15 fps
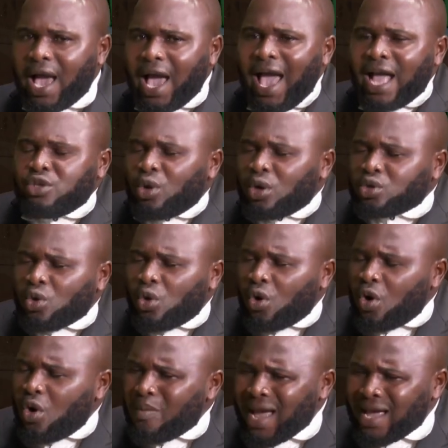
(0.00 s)
I don't
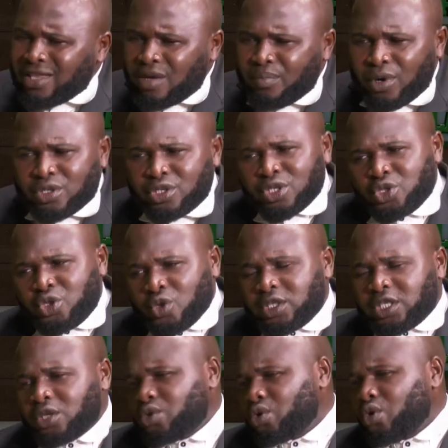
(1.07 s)
owe my neighbor the
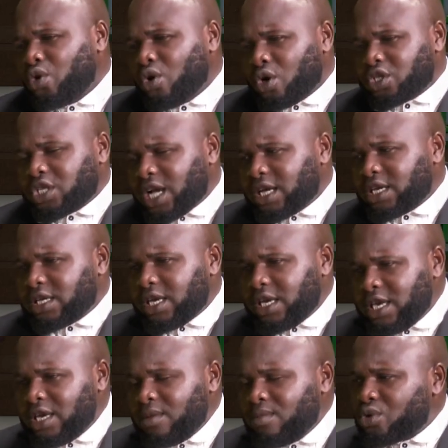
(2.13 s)
duty to rush
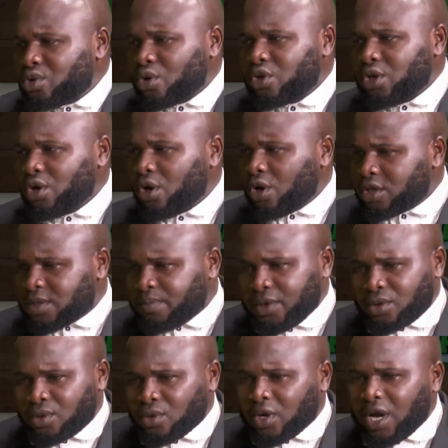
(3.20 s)
him to the
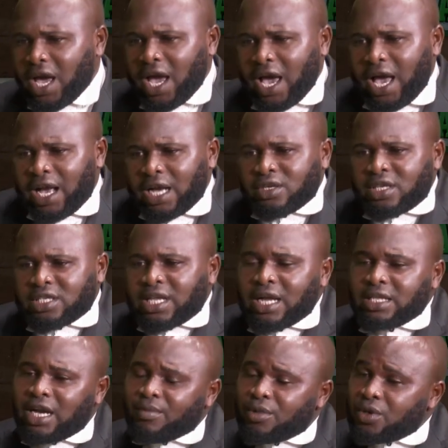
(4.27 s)
hospital. I cannot
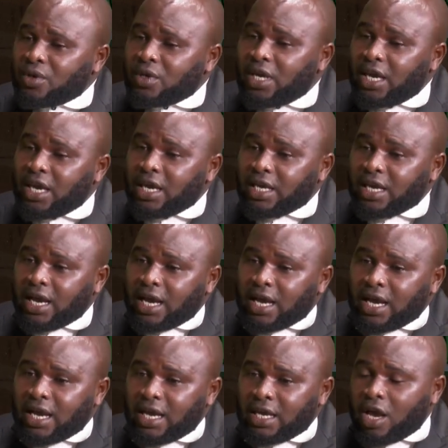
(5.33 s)
stand up and do,
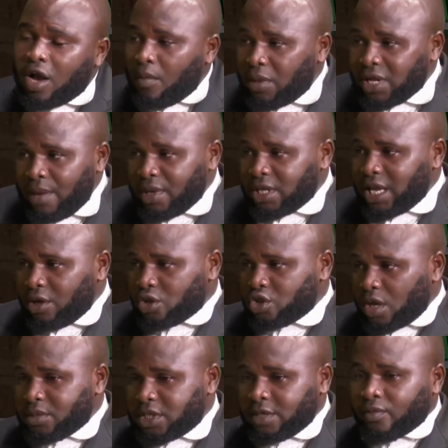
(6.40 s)
But let me tell you
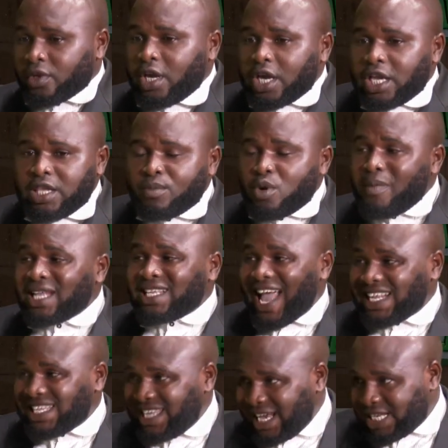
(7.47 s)
something. The moment
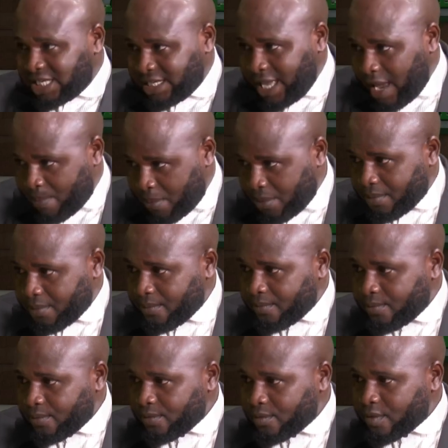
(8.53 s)
I take step
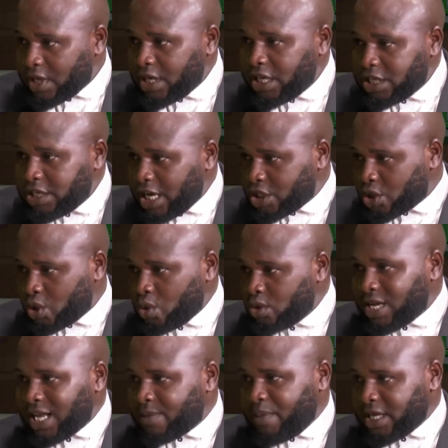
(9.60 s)
in rescuing
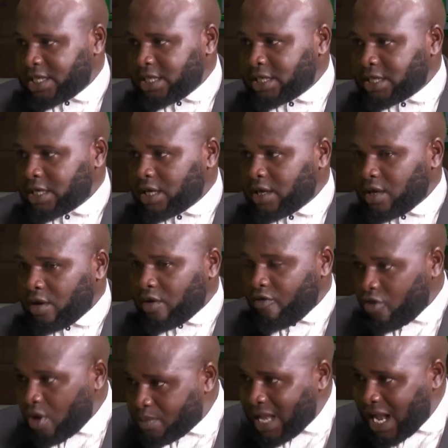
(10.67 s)
that person,
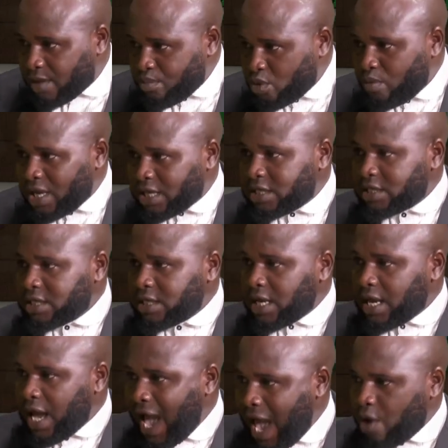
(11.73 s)
from that moment,
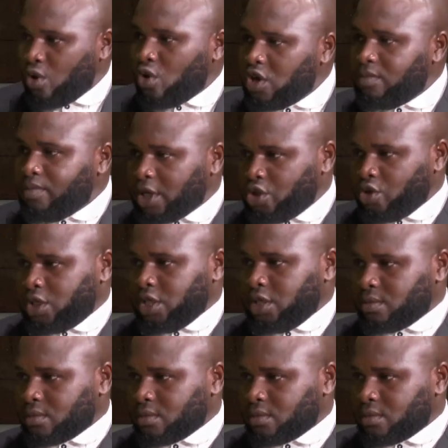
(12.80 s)
I owe him a duty.